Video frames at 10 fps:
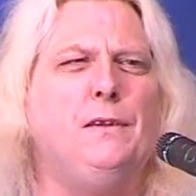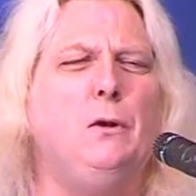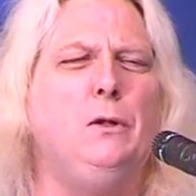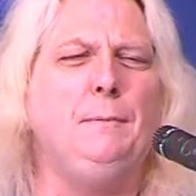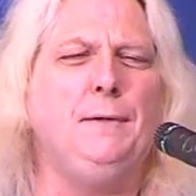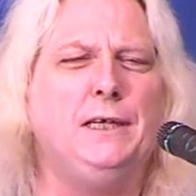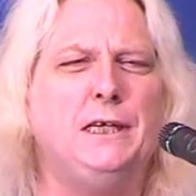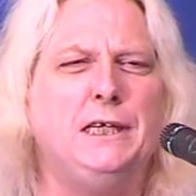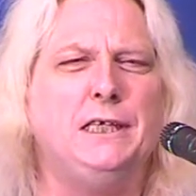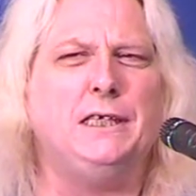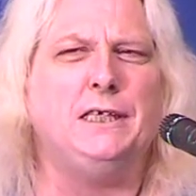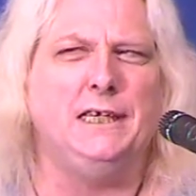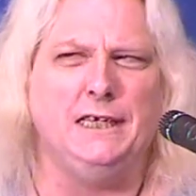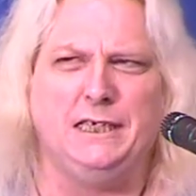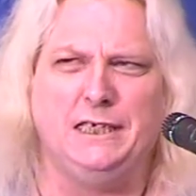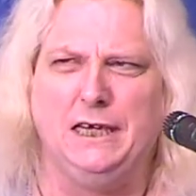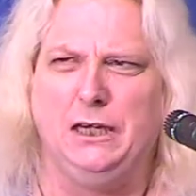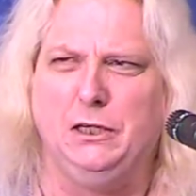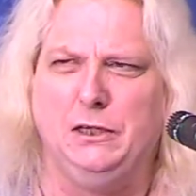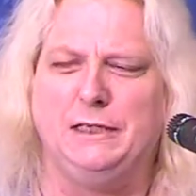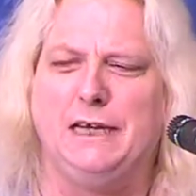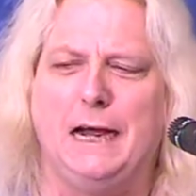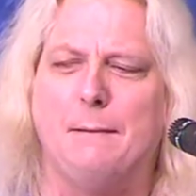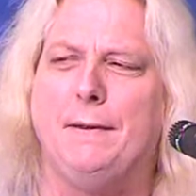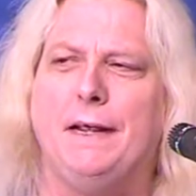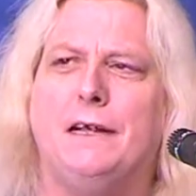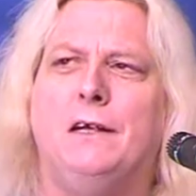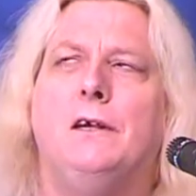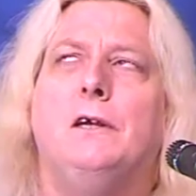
only because it's a good topic,